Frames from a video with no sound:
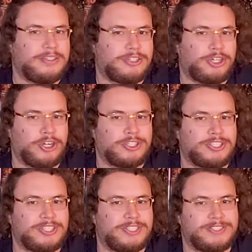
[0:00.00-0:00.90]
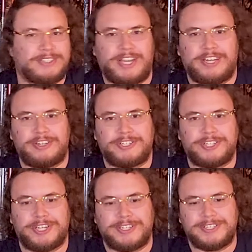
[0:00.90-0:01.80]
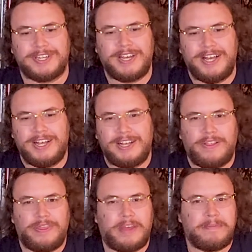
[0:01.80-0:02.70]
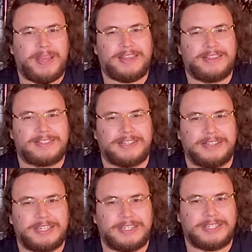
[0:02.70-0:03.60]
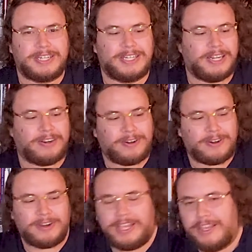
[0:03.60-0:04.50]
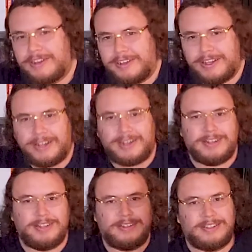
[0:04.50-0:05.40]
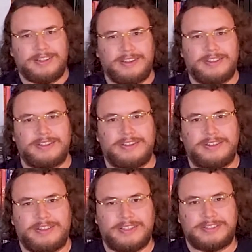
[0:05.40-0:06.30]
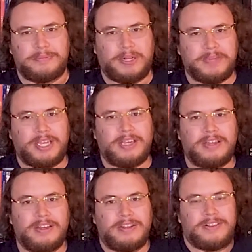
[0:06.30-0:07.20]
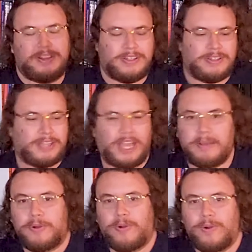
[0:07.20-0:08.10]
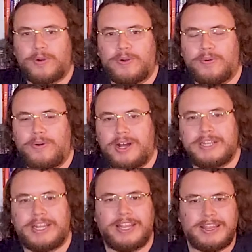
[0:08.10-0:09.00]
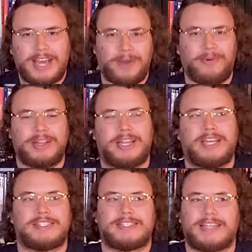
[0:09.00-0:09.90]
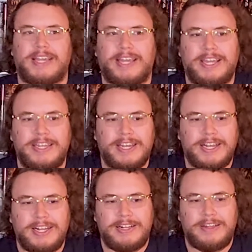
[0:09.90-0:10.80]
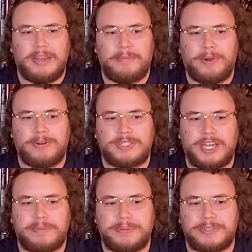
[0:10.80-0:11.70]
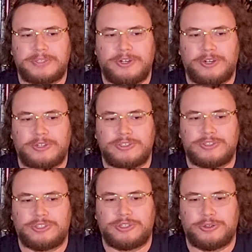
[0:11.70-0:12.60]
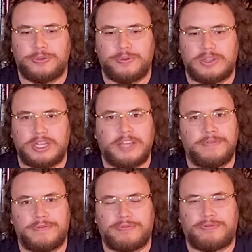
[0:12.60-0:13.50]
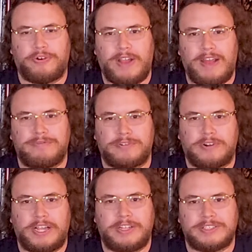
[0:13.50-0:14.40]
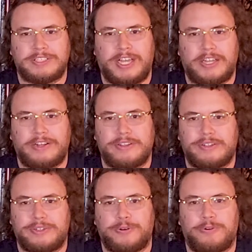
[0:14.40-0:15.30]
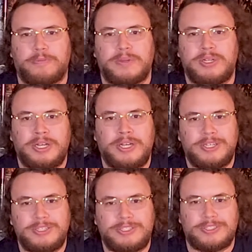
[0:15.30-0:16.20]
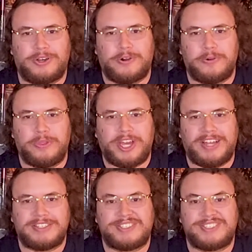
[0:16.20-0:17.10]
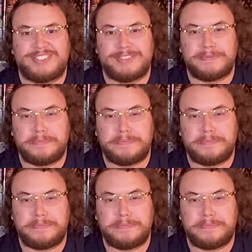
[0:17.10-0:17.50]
curses and shit. They make this a little clearer in this Mummy, the Hammer Horror one. In that one, they say Imhotep is cursed to live forever inside the tomb, so that's